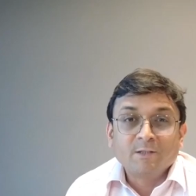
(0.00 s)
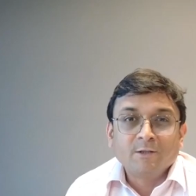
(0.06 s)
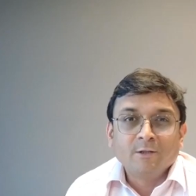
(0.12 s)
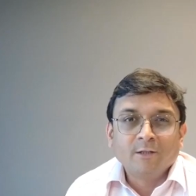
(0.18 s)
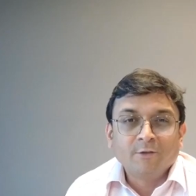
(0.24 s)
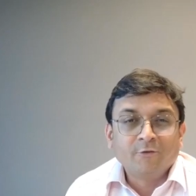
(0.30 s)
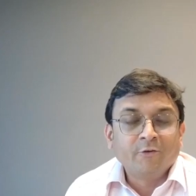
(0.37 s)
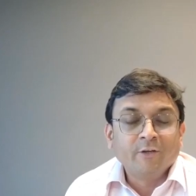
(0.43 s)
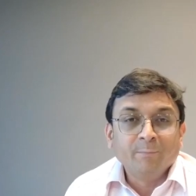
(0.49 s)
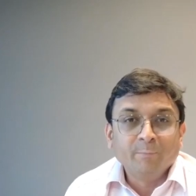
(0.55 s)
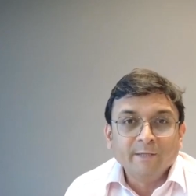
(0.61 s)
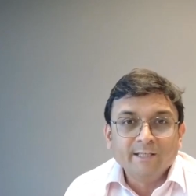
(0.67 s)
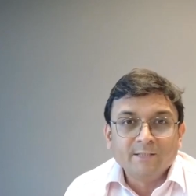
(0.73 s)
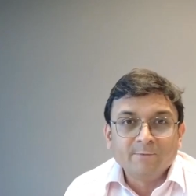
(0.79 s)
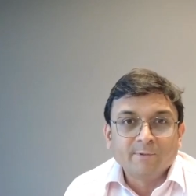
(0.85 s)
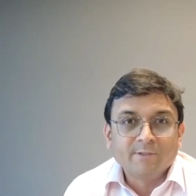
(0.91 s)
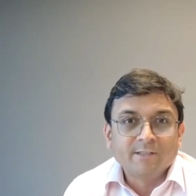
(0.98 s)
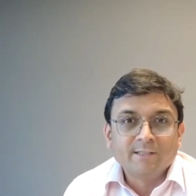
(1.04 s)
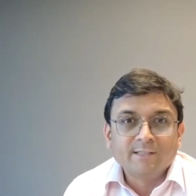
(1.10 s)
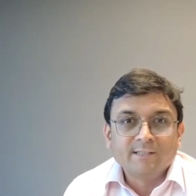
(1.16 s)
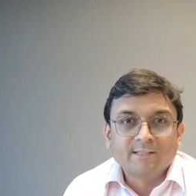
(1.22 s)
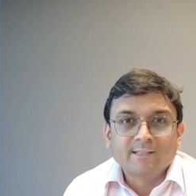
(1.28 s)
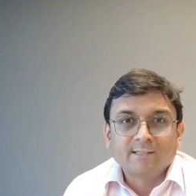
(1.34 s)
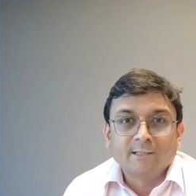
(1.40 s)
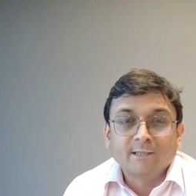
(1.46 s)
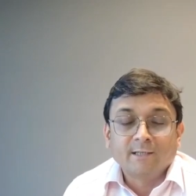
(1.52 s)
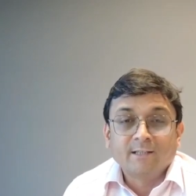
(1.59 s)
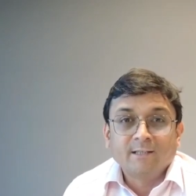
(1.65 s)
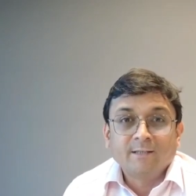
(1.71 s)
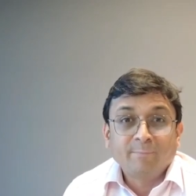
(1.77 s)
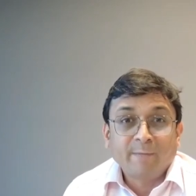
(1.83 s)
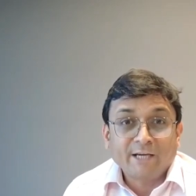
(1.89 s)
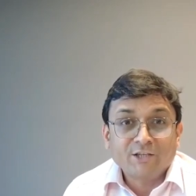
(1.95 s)
The three P's, which is uh,
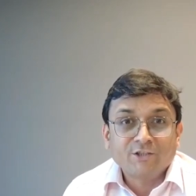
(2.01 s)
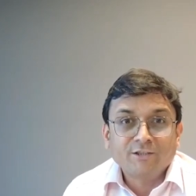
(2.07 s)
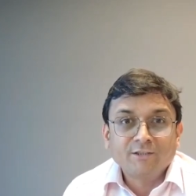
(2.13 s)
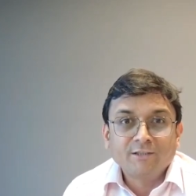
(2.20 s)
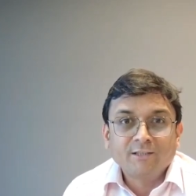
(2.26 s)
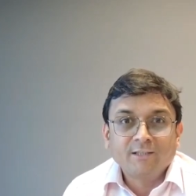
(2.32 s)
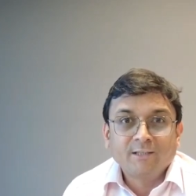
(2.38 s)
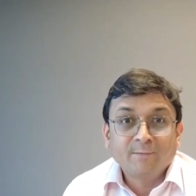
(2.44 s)
passion,